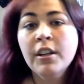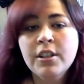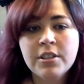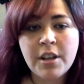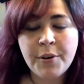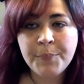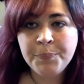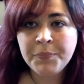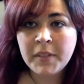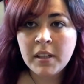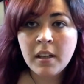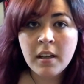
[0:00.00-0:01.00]
So,
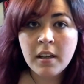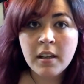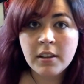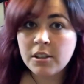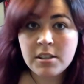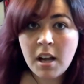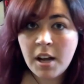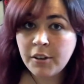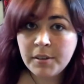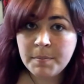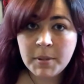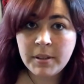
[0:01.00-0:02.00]
there's
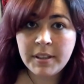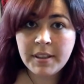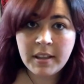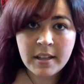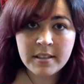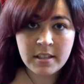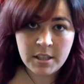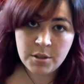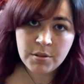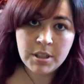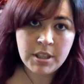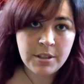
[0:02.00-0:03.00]
100 million things that you
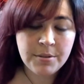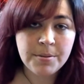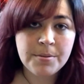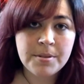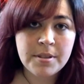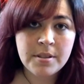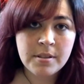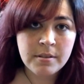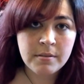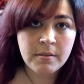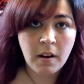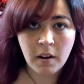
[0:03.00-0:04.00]
can use
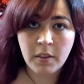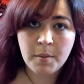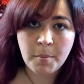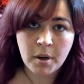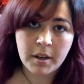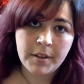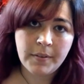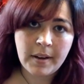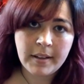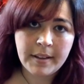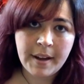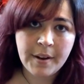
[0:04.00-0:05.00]
on the market
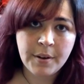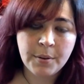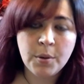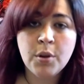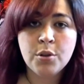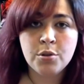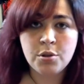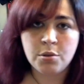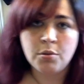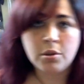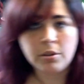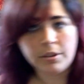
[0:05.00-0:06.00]
right now to
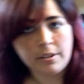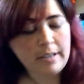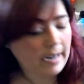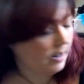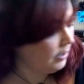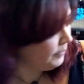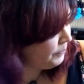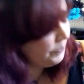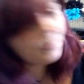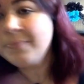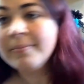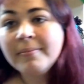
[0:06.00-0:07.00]
curl your hair.
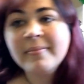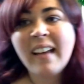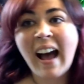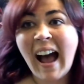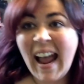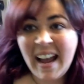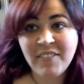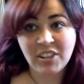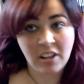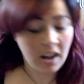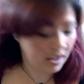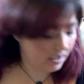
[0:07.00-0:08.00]
I have a lot.